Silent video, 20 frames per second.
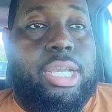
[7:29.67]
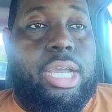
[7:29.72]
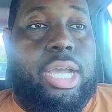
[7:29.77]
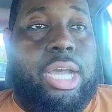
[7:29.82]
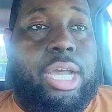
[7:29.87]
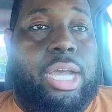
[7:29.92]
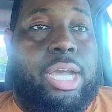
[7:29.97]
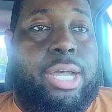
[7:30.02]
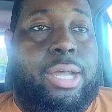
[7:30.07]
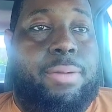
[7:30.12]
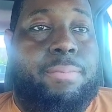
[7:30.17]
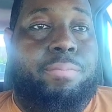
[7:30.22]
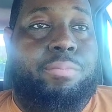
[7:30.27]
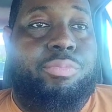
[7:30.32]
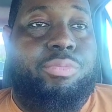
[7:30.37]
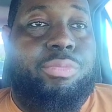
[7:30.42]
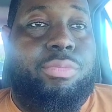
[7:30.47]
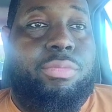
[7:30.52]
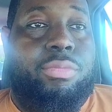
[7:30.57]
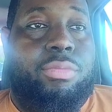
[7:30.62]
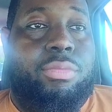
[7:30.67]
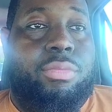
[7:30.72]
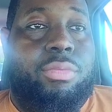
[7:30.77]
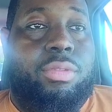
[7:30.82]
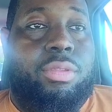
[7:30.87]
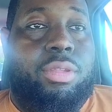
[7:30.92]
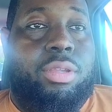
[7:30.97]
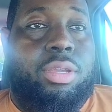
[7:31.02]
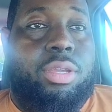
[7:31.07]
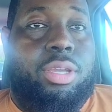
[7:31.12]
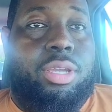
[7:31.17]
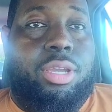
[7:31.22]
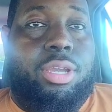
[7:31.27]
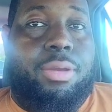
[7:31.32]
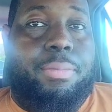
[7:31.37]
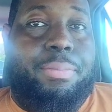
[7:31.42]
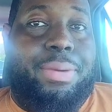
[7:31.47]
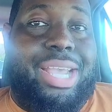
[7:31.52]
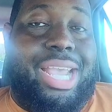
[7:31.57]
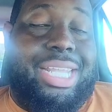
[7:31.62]

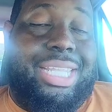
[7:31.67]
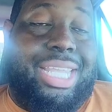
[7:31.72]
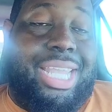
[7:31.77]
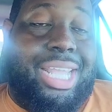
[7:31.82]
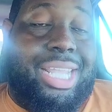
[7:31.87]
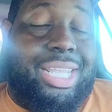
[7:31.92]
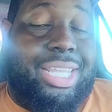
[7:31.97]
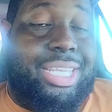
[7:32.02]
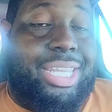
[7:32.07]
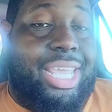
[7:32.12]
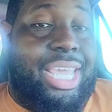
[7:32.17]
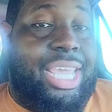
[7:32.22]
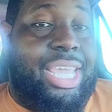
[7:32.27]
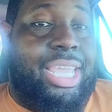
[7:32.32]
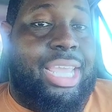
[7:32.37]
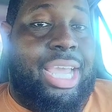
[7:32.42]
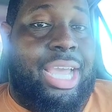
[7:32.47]
But at the end of the day,